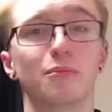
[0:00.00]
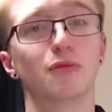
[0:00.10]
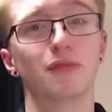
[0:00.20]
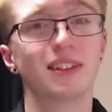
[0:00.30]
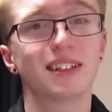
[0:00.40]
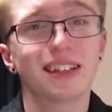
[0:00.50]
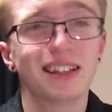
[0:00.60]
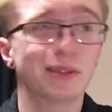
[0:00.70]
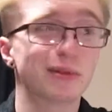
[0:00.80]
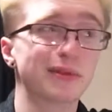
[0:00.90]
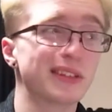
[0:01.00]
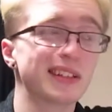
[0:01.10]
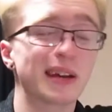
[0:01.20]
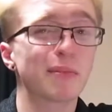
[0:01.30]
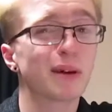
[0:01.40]
More recently, there was obviously
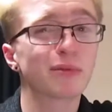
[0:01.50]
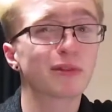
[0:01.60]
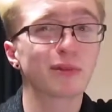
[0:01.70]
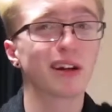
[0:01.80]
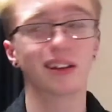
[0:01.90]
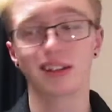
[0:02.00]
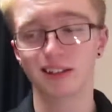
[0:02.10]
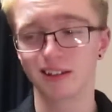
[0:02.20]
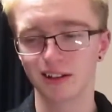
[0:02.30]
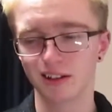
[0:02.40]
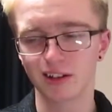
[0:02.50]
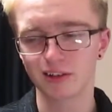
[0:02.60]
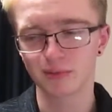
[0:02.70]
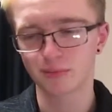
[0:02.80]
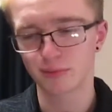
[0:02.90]
Sam Pepper as well, and
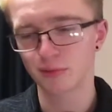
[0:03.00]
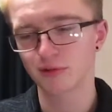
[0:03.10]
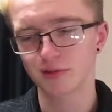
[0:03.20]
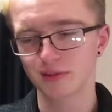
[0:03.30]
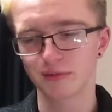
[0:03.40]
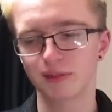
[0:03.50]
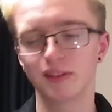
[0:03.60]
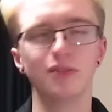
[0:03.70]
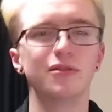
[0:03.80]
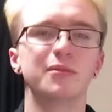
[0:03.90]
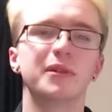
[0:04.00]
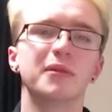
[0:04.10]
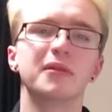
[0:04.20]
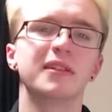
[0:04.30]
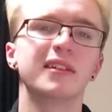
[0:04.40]
large portions of the YouTube
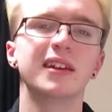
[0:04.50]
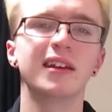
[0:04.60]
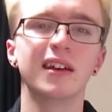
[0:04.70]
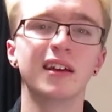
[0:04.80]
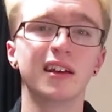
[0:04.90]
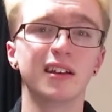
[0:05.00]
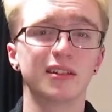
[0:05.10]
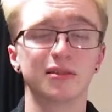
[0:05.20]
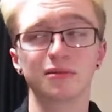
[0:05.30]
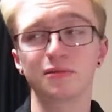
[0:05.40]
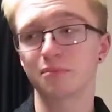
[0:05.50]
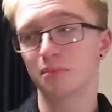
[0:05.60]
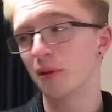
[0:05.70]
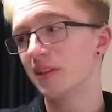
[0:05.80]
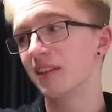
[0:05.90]
community sort of
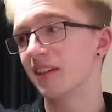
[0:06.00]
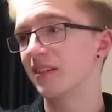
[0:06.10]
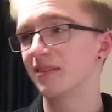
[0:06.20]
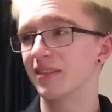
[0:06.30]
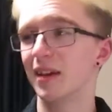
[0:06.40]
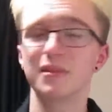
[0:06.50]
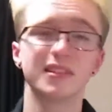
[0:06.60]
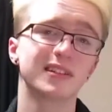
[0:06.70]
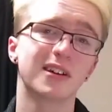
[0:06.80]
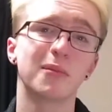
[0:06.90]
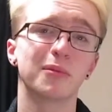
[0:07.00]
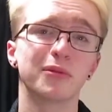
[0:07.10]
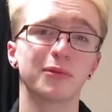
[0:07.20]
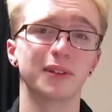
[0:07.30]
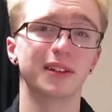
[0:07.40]
pointed at them as
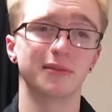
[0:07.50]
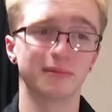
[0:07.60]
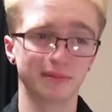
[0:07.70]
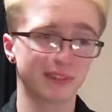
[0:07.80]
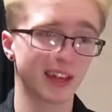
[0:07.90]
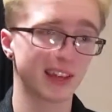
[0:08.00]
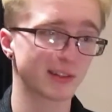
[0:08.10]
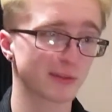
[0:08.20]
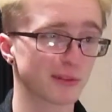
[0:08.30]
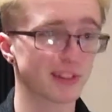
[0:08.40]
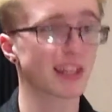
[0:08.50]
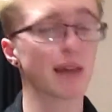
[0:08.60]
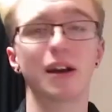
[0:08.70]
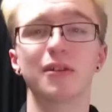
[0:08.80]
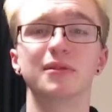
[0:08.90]
examples when their stories
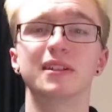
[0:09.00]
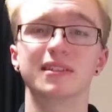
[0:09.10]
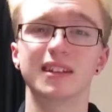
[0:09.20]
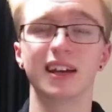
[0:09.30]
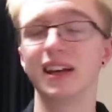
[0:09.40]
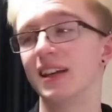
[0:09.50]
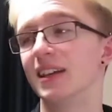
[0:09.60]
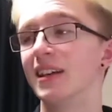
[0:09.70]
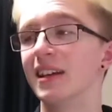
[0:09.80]
came out and said, hey,